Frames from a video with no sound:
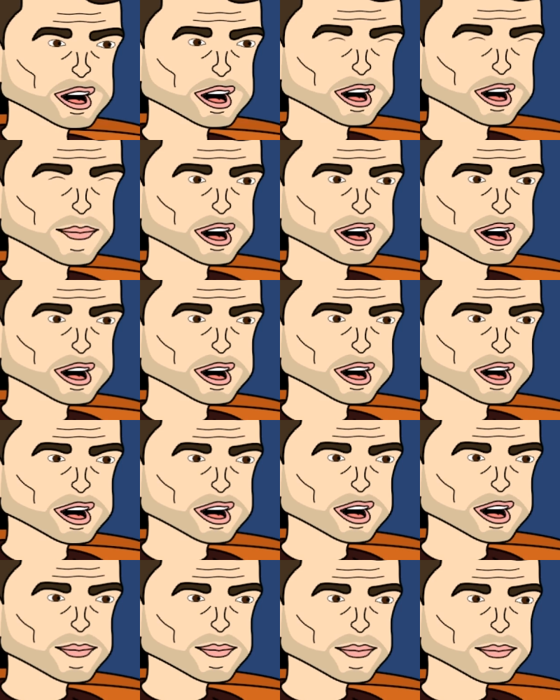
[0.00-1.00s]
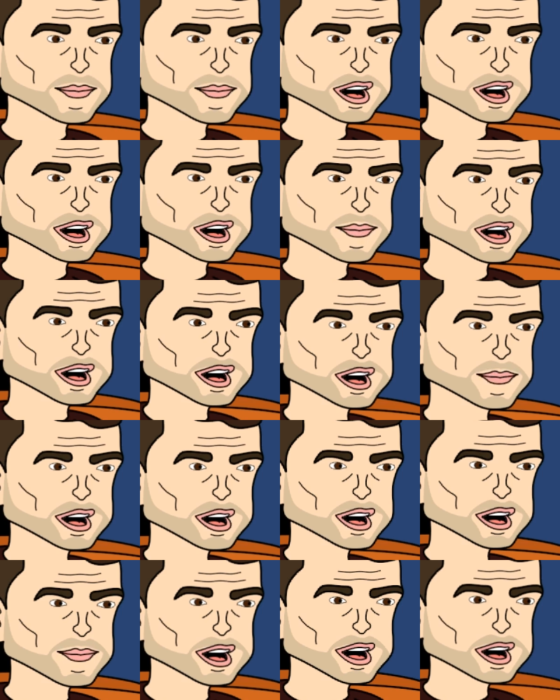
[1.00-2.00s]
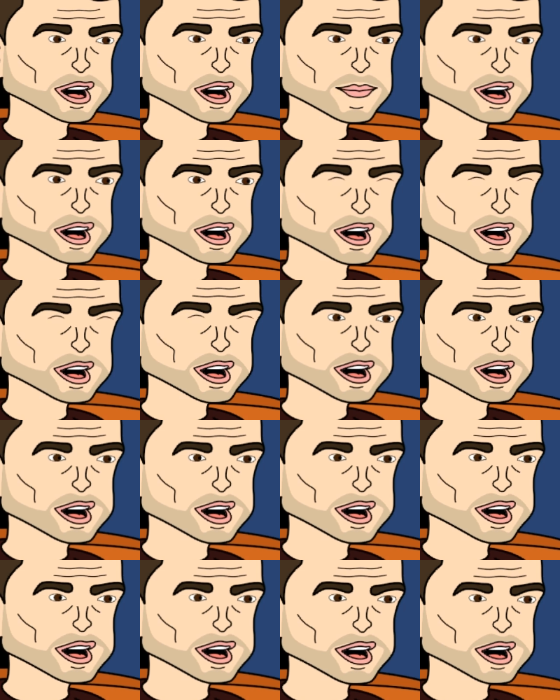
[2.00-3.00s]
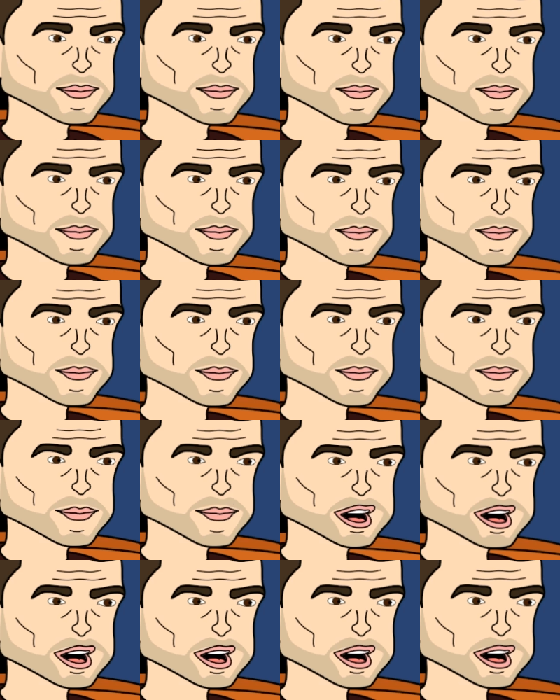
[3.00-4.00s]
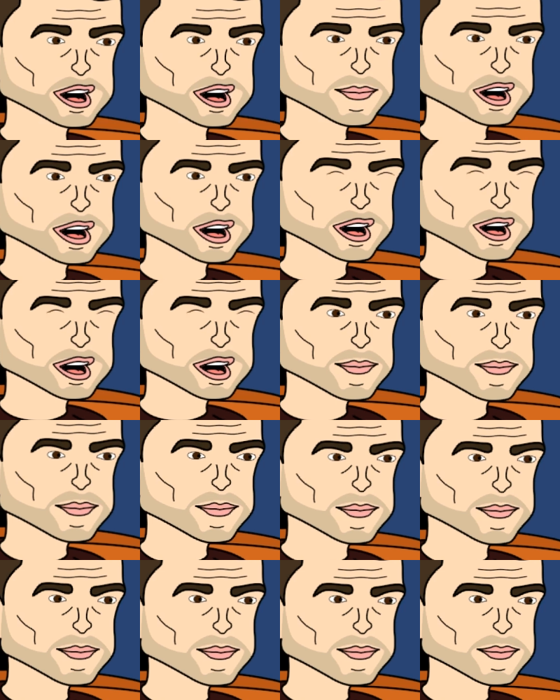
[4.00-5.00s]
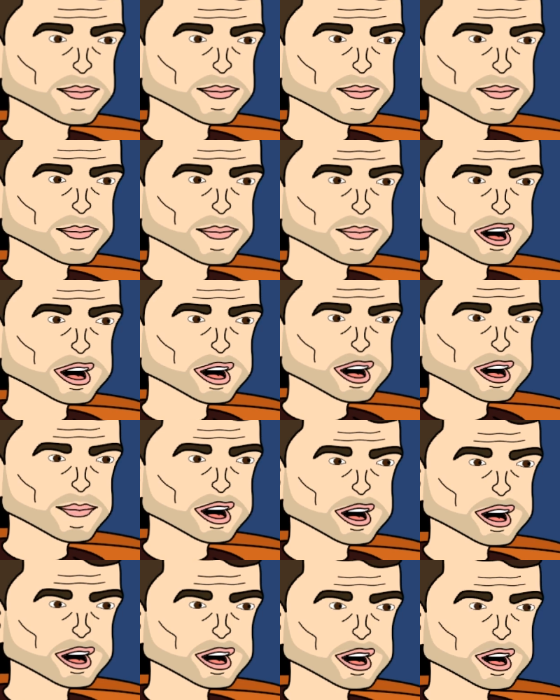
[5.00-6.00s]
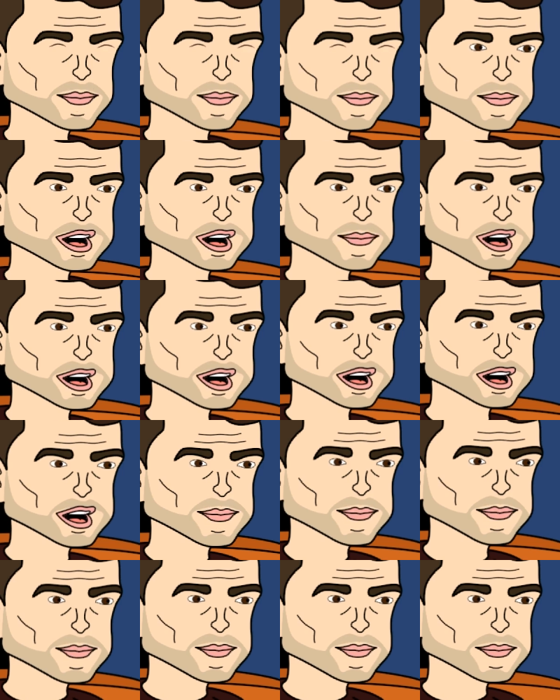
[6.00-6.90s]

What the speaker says: hit TV show. When Seinfeld's #1 on television, well, then you advertise. And when it's not, you don't.